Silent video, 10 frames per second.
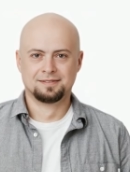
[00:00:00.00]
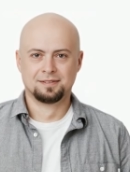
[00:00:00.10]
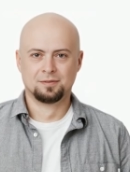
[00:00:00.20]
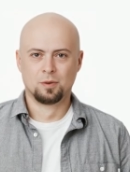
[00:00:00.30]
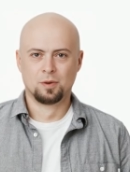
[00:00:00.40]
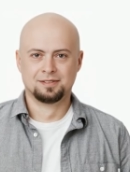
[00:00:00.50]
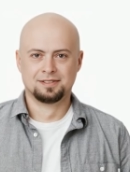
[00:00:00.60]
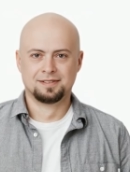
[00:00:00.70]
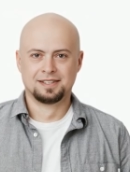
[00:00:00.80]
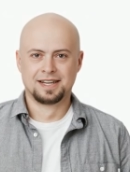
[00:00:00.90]
The
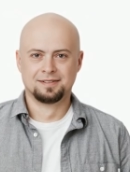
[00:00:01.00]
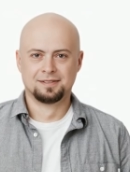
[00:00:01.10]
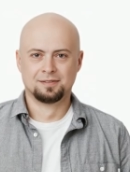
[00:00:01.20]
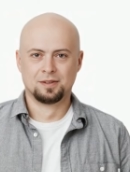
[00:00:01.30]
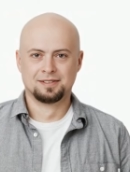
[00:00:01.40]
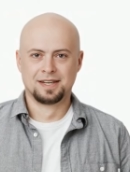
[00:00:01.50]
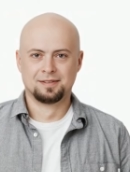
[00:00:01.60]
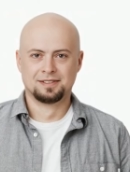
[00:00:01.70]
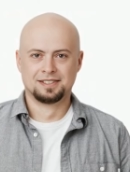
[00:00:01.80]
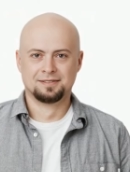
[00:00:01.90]
walls of the cavern were
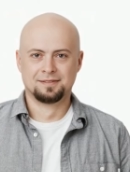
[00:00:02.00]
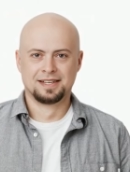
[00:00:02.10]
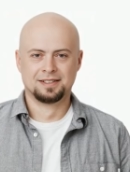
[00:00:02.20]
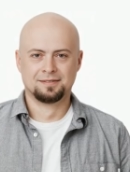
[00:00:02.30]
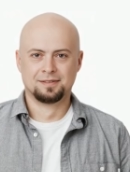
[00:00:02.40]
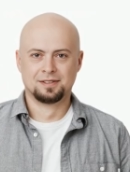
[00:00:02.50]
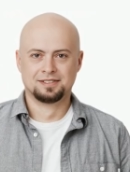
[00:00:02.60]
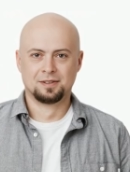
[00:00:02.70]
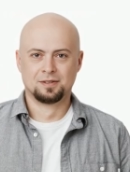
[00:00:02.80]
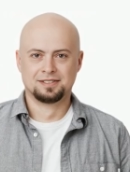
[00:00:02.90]
covered in massive
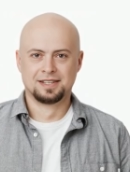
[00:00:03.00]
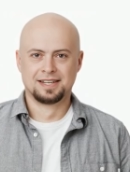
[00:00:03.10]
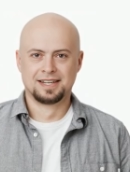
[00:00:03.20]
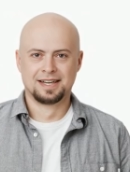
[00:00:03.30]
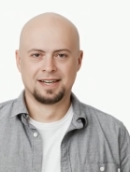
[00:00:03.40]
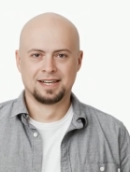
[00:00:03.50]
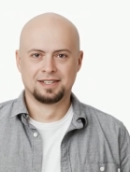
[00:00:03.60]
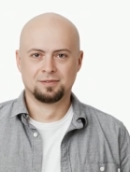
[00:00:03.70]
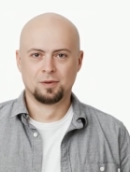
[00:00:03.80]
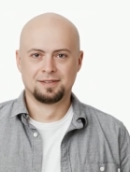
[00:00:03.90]
crystals,
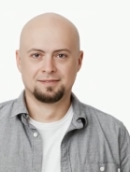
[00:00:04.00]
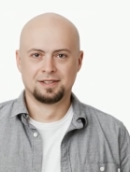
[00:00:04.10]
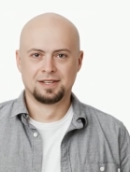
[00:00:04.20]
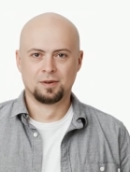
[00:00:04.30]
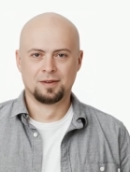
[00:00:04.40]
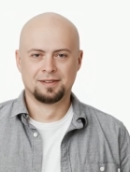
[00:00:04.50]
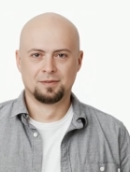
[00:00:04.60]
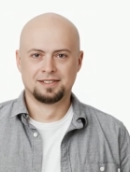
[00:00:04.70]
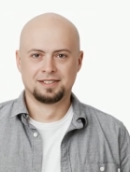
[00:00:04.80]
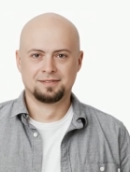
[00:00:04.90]
each one glowing
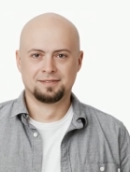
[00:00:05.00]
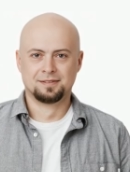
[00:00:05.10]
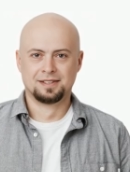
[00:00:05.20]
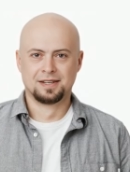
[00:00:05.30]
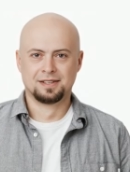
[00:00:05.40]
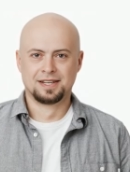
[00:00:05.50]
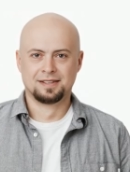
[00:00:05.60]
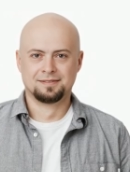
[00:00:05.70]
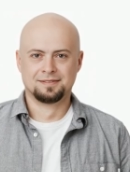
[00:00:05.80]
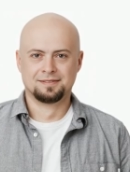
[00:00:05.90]
with a different
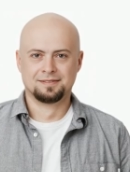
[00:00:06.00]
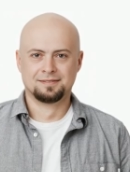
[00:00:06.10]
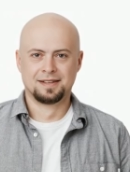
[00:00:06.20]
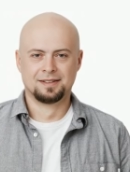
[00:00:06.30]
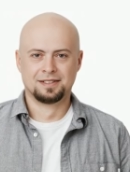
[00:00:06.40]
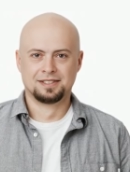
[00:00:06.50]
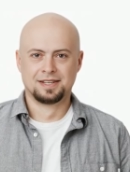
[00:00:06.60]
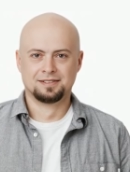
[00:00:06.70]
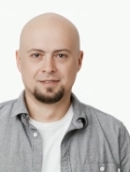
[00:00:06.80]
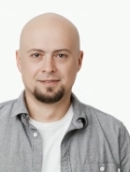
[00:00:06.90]
color. At the
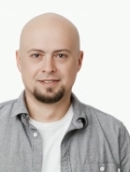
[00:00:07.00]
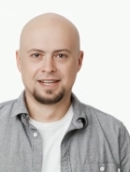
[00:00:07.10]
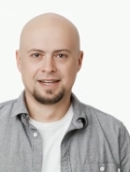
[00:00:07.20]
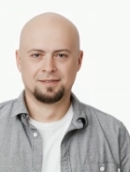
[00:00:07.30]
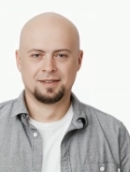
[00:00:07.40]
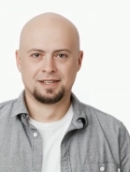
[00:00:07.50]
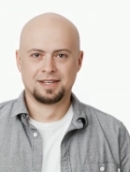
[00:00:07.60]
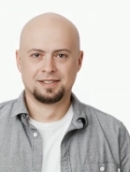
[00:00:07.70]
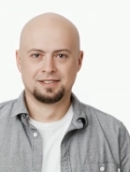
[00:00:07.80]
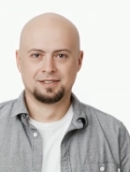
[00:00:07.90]
center of the cavern
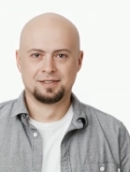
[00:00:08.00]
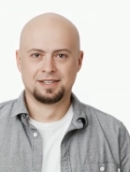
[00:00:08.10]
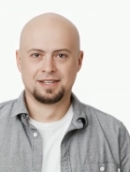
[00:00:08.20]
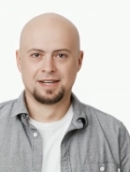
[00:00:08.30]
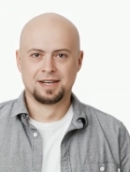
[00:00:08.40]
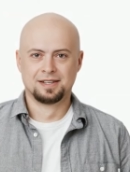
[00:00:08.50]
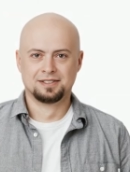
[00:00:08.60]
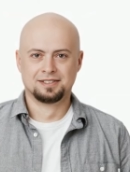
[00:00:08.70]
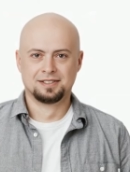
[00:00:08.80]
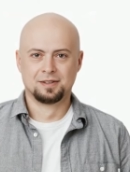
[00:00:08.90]
stood a
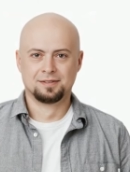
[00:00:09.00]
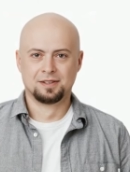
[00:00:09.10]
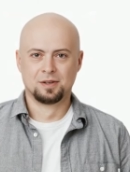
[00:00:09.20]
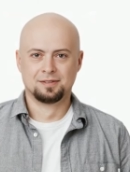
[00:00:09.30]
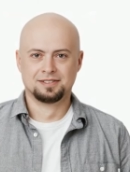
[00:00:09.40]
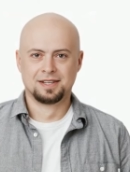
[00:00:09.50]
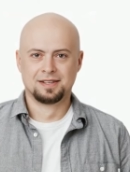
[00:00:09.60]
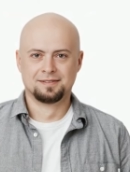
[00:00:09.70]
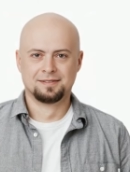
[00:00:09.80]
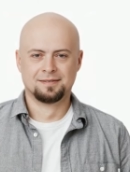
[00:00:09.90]
large stone
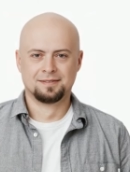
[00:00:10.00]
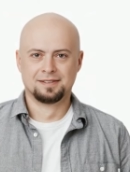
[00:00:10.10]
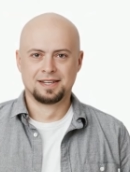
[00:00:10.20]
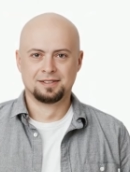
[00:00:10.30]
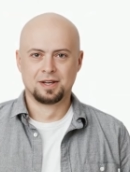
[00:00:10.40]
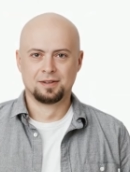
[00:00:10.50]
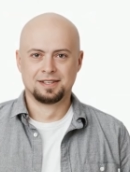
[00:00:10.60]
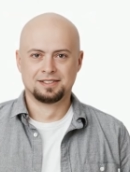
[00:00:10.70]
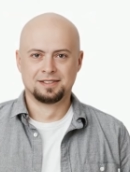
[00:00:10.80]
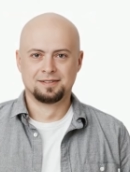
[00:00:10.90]
altar, and
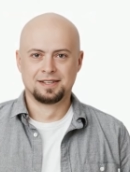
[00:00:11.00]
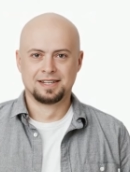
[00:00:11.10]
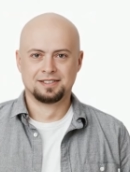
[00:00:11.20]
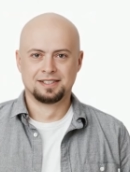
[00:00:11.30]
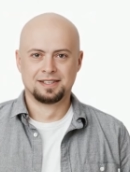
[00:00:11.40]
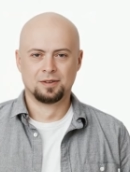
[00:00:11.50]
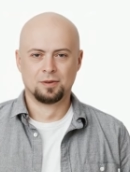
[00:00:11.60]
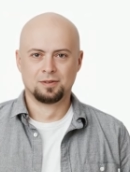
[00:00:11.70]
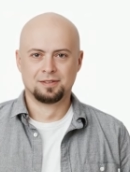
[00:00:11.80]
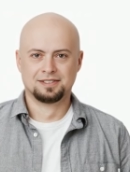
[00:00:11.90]
on it lay a
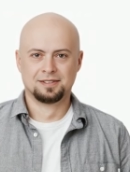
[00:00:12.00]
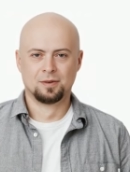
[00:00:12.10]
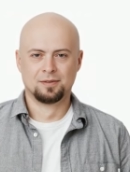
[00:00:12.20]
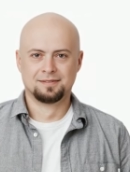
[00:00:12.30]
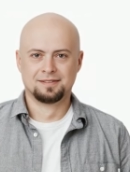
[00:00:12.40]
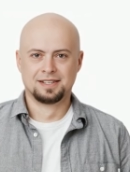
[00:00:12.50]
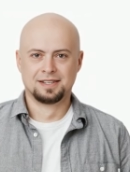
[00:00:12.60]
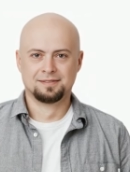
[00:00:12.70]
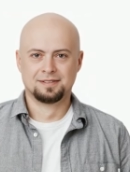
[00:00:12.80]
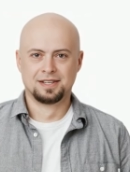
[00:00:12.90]
single crystal,
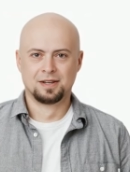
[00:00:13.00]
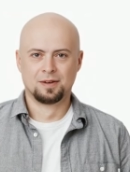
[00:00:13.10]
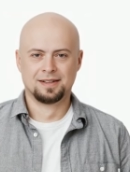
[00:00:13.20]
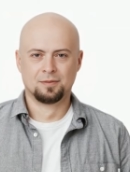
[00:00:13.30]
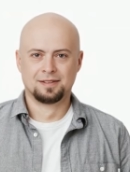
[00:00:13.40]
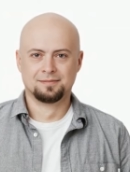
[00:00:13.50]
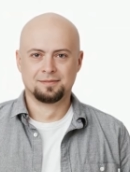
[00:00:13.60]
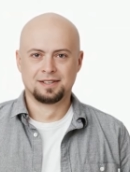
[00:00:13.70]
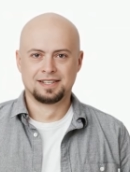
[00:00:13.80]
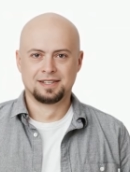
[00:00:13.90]
glowing with a
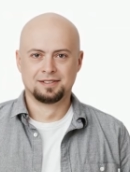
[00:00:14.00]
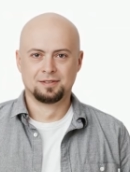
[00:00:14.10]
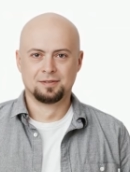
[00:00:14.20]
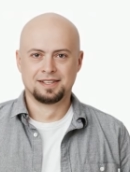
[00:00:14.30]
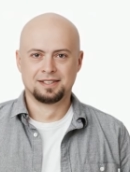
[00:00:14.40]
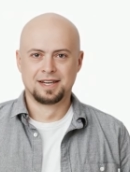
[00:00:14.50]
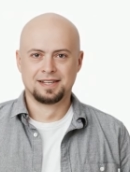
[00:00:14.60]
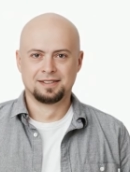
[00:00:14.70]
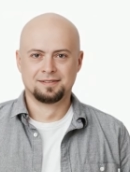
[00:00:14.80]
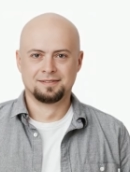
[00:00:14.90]
brilliant green
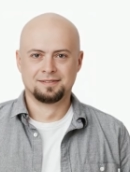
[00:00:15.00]
light.